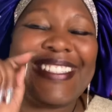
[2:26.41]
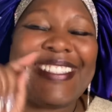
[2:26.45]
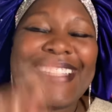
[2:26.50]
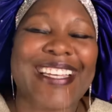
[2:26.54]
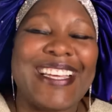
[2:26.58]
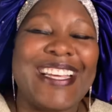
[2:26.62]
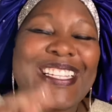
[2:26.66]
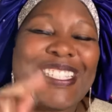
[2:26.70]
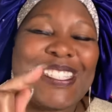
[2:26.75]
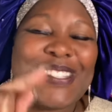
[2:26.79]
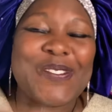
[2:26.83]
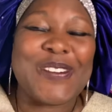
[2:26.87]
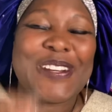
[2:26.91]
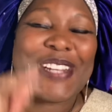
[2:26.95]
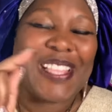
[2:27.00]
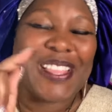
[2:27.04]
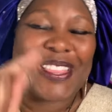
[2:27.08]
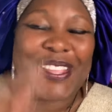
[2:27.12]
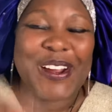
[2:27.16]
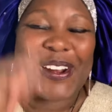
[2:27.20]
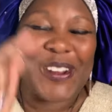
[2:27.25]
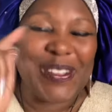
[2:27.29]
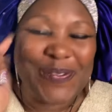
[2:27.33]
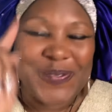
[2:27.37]
10, 20,
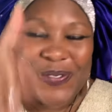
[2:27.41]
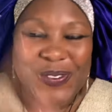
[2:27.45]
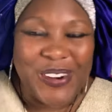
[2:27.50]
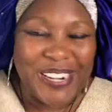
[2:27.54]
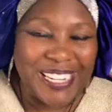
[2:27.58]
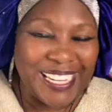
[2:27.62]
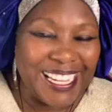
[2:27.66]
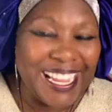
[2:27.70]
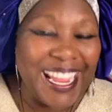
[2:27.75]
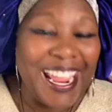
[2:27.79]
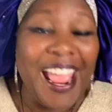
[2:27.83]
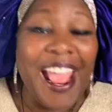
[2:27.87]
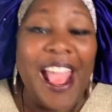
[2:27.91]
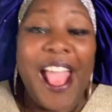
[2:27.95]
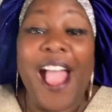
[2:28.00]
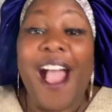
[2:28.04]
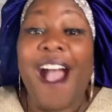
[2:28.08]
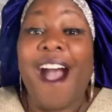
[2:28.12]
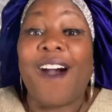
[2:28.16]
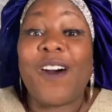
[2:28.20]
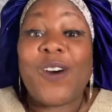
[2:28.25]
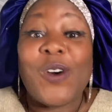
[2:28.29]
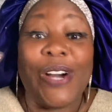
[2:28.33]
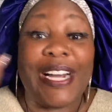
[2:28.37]
30, 40,
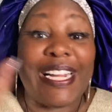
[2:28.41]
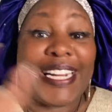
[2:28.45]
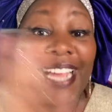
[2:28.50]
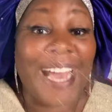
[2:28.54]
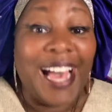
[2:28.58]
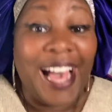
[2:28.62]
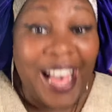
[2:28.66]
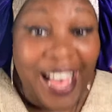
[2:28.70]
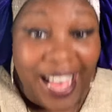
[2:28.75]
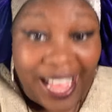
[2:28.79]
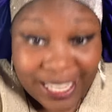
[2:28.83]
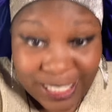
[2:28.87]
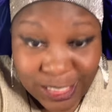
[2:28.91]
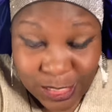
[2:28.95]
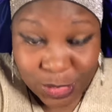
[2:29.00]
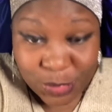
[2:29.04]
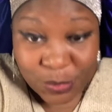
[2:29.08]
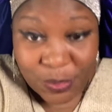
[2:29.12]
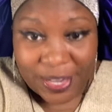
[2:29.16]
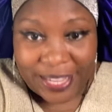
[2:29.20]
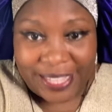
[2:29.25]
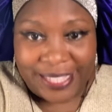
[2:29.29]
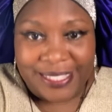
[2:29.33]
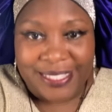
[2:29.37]

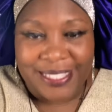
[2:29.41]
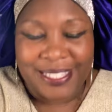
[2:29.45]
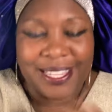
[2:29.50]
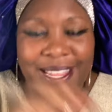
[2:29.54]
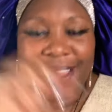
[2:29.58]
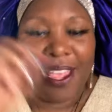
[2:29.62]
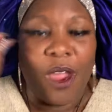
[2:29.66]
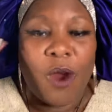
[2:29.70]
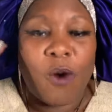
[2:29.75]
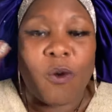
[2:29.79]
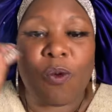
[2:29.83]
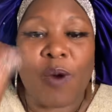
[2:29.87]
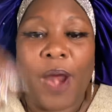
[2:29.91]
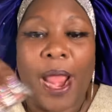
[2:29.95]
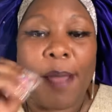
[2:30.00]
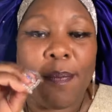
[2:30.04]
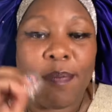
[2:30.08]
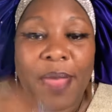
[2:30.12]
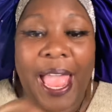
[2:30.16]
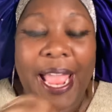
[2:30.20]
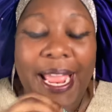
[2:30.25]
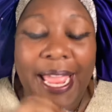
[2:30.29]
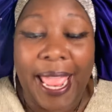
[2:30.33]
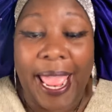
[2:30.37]
100 right
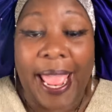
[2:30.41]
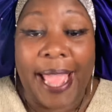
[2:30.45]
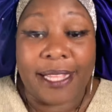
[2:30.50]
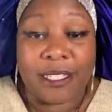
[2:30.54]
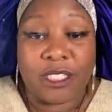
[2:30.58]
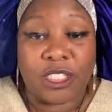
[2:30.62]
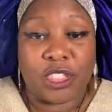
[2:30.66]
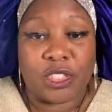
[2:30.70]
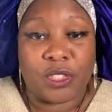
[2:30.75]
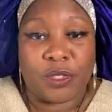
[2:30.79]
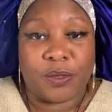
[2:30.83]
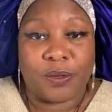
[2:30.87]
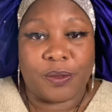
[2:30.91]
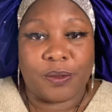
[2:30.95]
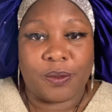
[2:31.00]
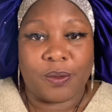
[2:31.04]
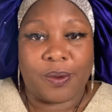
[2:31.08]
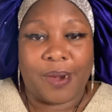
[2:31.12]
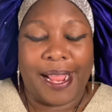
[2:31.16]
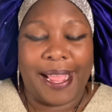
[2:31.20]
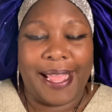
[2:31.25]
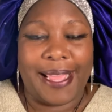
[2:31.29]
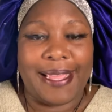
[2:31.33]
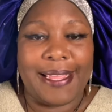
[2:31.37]
back at you,
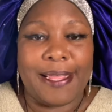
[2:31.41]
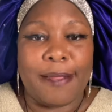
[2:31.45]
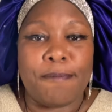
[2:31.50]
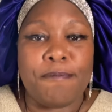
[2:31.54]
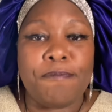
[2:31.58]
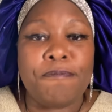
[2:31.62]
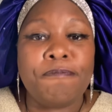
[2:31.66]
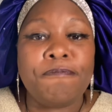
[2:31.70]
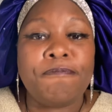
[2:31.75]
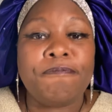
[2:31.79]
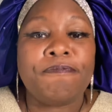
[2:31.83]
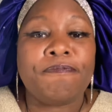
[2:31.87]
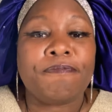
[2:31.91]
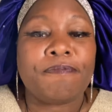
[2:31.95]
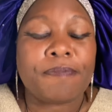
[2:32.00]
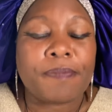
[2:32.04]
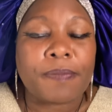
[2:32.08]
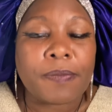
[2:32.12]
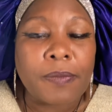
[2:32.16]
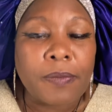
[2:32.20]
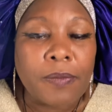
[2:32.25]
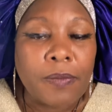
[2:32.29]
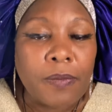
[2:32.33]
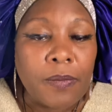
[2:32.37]
right?
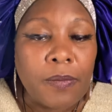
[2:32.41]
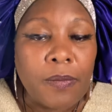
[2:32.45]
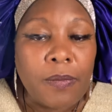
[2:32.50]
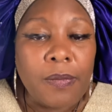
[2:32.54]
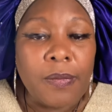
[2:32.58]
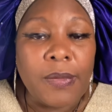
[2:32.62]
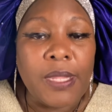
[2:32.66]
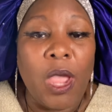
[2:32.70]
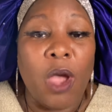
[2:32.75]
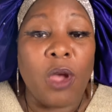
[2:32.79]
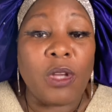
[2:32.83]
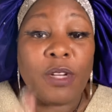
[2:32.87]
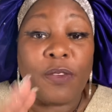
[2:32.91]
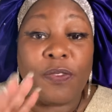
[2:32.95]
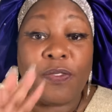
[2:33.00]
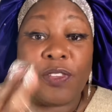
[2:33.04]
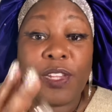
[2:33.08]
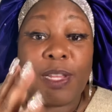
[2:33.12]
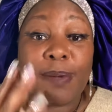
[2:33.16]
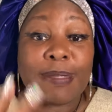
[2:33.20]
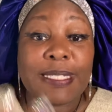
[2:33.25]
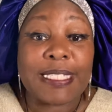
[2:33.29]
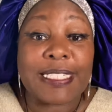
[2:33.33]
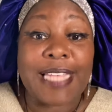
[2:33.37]
On the
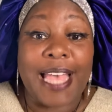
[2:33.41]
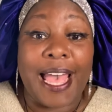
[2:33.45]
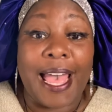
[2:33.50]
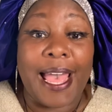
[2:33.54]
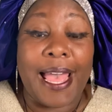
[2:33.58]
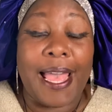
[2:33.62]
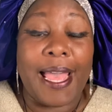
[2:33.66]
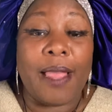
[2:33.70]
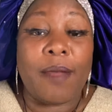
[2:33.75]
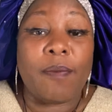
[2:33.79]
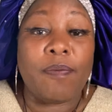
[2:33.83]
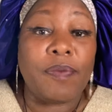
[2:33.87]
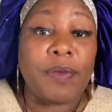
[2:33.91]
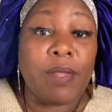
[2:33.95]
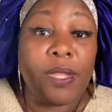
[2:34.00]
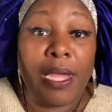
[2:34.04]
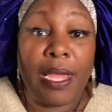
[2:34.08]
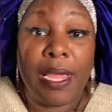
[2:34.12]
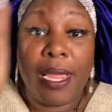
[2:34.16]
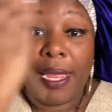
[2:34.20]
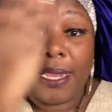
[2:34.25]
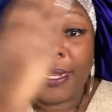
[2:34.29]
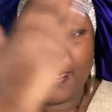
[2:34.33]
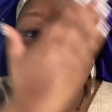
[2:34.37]
flip side,
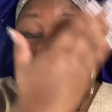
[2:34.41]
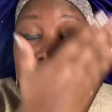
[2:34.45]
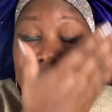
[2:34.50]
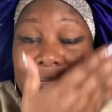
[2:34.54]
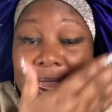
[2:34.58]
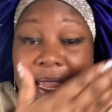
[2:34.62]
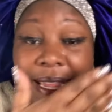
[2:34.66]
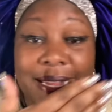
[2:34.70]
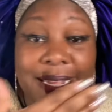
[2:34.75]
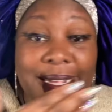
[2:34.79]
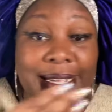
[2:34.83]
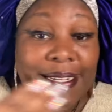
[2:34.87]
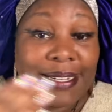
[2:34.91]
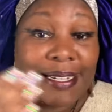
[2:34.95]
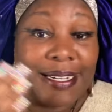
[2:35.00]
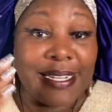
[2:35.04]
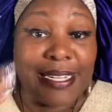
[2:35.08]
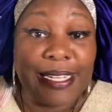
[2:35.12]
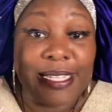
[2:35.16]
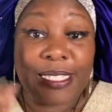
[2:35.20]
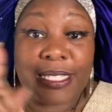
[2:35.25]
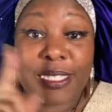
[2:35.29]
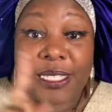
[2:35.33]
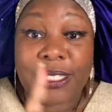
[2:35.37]
looking
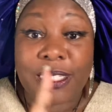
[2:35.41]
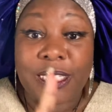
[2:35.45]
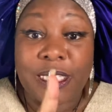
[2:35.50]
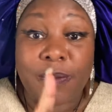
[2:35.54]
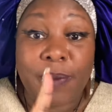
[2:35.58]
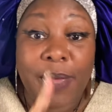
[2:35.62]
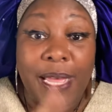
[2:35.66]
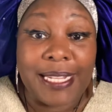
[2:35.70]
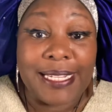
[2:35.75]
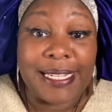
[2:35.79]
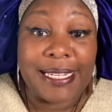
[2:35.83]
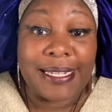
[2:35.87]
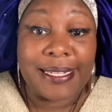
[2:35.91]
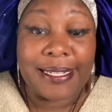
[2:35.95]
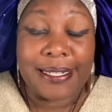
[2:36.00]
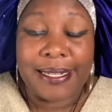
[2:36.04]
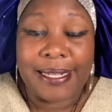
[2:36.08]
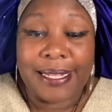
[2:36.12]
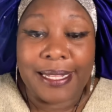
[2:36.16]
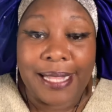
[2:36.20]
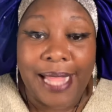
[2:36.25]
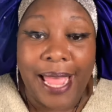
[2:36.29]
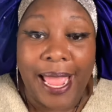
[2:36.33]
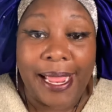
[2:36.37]
good, smelling
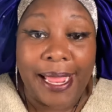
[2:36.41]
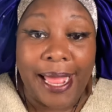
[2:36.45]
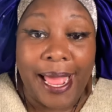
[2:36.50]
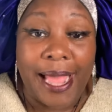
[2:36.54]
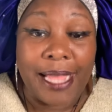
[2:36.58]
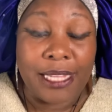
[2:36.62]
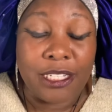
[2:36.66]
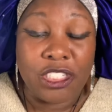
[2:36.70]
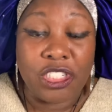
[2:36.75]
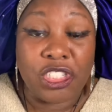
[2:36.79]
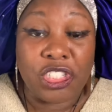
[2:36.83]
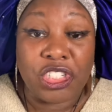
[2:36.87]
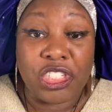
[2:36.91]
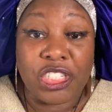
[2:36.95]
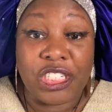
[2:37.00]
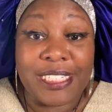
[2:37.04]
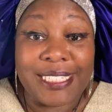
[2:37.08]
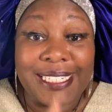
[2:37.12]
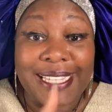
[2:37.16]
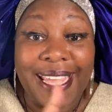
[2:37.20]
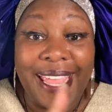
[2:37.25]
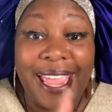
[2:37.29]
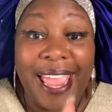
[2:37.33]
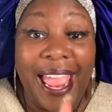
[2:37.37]
good like I
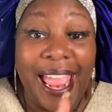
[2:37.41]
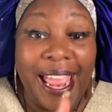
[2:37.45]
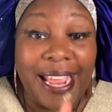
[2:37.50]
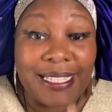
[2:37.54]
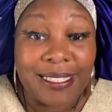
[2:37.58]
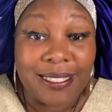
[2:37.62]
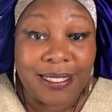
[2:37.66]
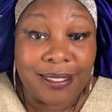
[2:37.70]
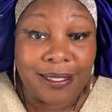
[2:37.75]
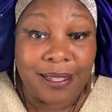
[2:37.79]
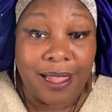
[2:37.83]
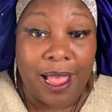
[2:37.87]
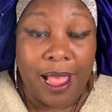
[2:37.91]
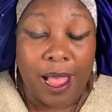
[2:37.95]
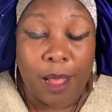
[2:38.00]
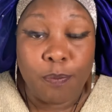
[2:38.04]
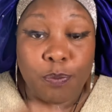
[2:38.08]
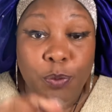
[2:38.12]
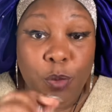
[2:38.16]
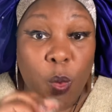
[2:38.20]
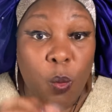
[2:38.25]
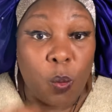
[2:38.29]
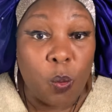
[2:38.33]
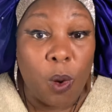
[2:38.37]
should, can't stop,
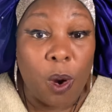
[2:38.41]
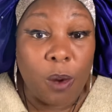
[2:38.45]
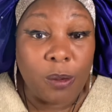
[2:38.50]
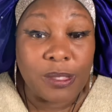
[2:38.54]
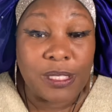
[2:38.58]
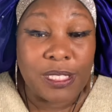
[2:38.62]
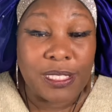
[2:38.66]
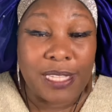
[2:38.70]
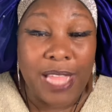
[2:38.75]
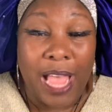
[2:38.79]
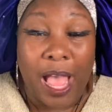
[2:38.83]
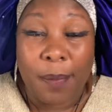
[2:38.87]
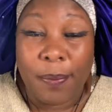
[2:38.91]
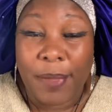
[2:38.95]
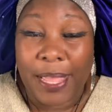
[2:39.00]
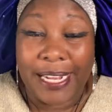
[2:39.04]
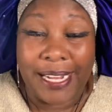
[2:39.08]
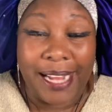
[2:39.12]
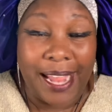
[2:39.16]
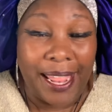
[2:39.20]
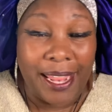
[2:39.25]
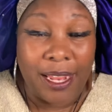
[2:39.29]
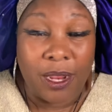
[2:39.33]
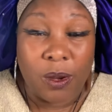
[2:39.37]
won't stop, and
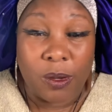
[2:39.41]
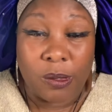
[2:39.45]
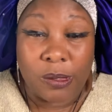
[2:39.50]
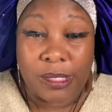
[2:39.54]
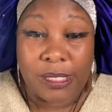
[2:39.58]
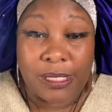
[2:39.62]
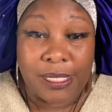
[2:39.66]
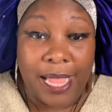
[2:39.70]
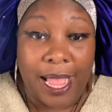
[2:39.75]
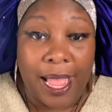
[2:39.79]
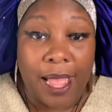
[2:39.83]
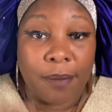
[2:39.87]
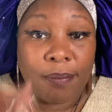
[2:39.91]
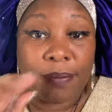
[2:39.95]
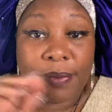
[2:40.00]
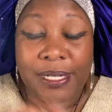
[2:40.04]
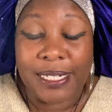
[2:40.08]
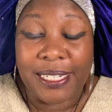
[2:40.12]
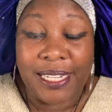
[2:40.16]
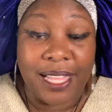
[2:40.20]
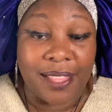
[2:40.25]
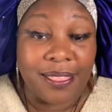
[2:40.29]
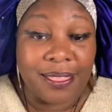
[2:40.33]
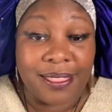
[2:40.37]
ain't gonna stop
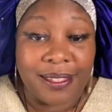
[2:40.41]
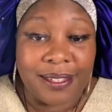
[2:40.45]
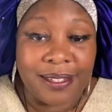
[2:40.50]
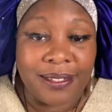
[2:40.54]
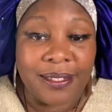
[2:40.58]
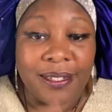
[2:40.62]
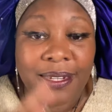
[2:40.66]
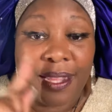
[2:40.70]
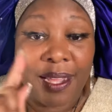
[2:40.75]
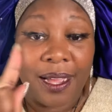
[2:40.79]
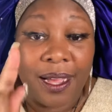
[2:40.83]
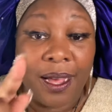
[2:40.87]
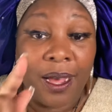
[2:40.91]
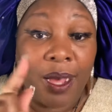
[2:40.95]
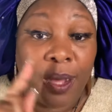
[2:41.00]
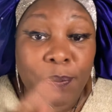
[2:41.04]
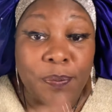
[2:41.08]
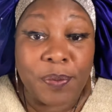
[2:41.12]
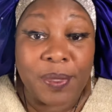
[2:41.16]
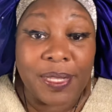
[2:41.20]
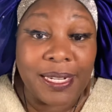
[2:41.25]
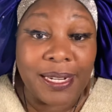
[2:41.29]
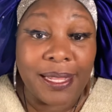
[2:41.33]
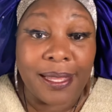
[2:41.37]
nothing
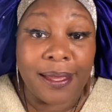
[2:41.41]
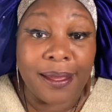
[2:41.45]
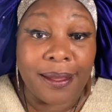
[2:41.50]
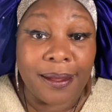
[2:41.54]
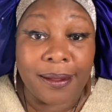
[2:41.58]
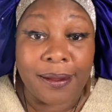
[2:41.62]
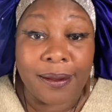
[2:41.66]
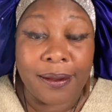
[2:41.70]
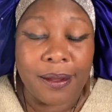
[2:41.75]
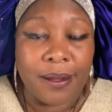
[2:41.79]
up in here.